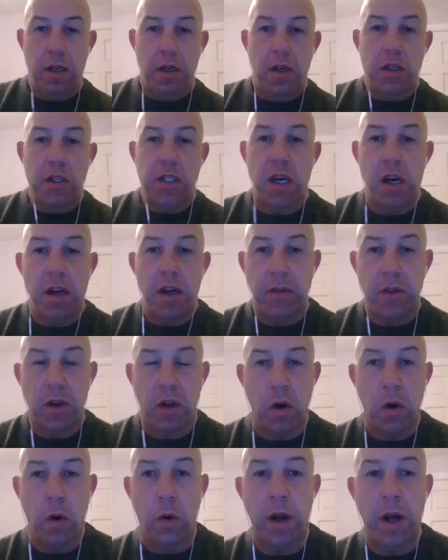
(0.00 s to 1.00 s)
turning the
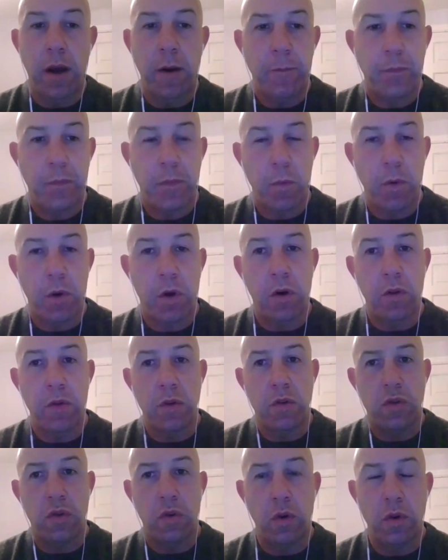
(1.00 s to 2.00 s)
corner. We got
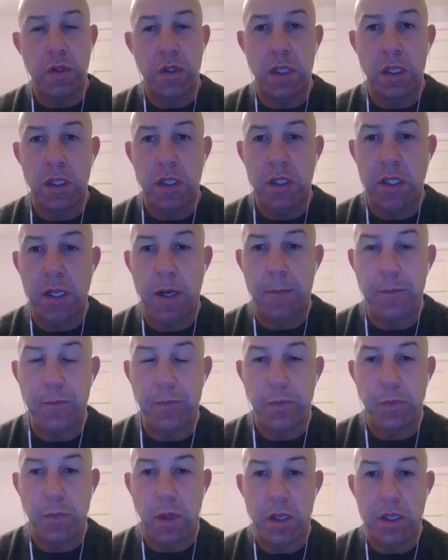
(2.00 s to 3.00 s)
the draws at
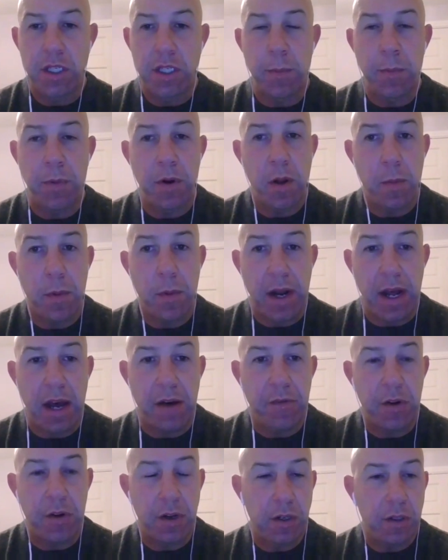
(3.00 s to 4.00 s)
Chippenham and
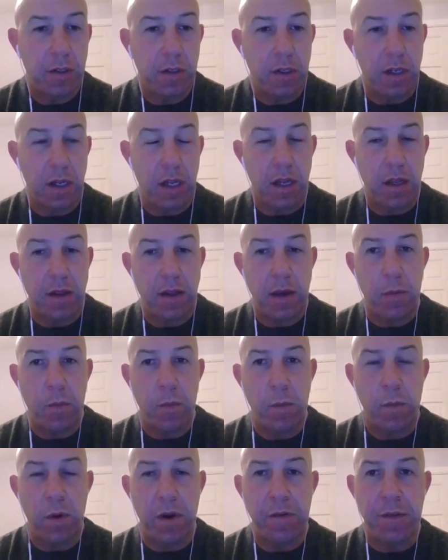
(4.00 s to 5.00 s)
Havant, and
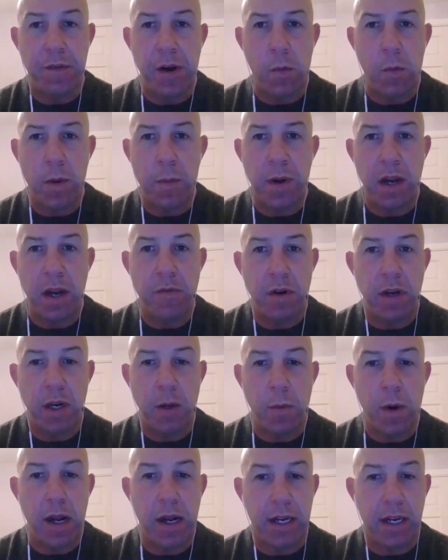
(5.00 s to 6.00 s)
then we felt we played
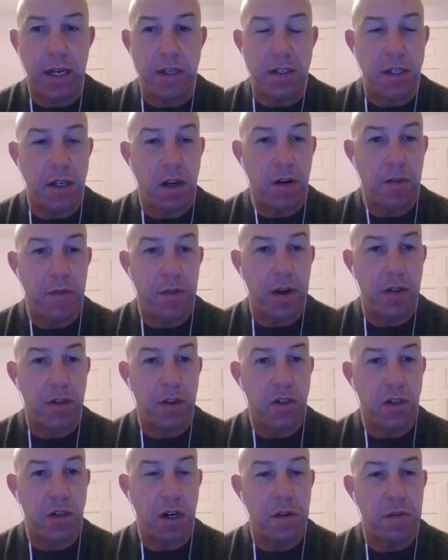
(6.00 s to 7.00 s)
really well against Dartford in
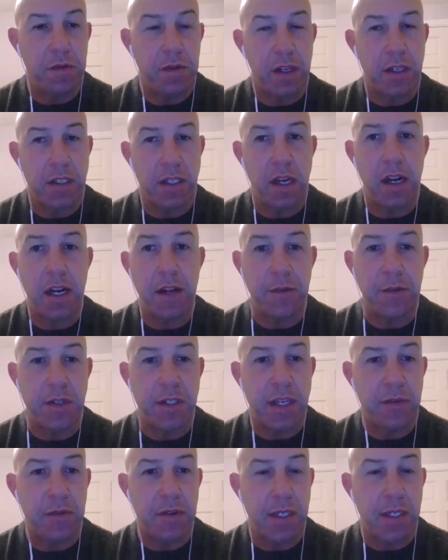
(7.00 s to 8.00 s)
the trophy, certainly for
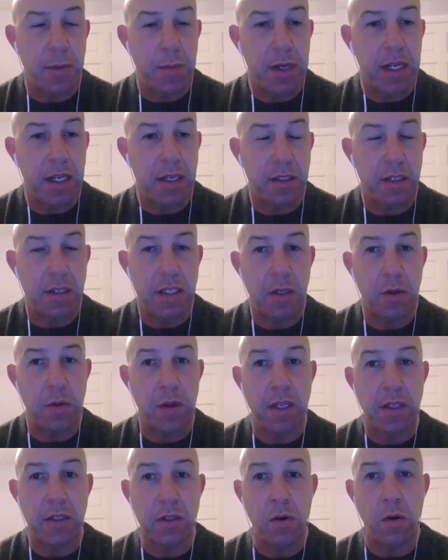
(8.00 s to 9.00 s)
70 minutes until
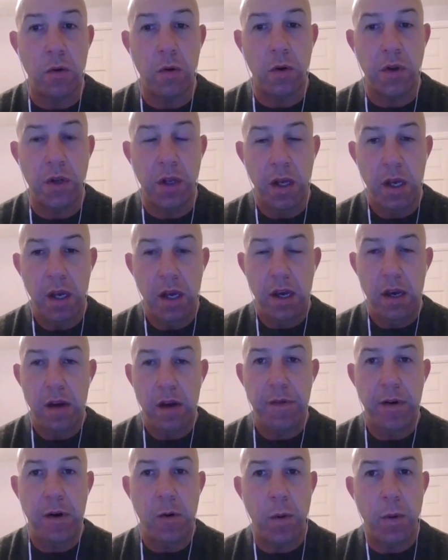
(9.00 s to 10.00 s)
they scored.
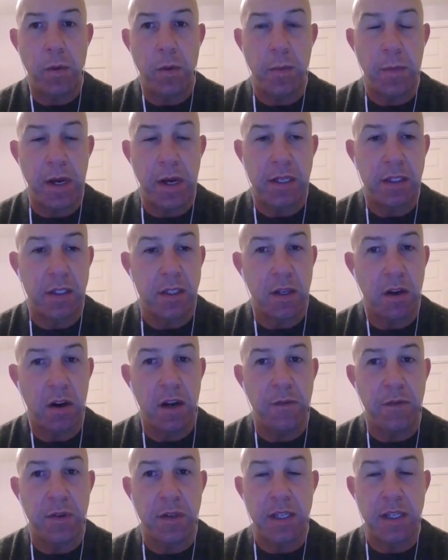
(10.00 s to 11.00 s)
Felt we were the better
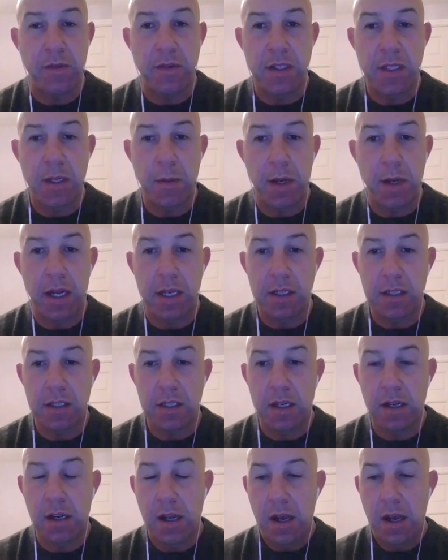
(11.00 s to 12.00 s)
side for 70 minutes, and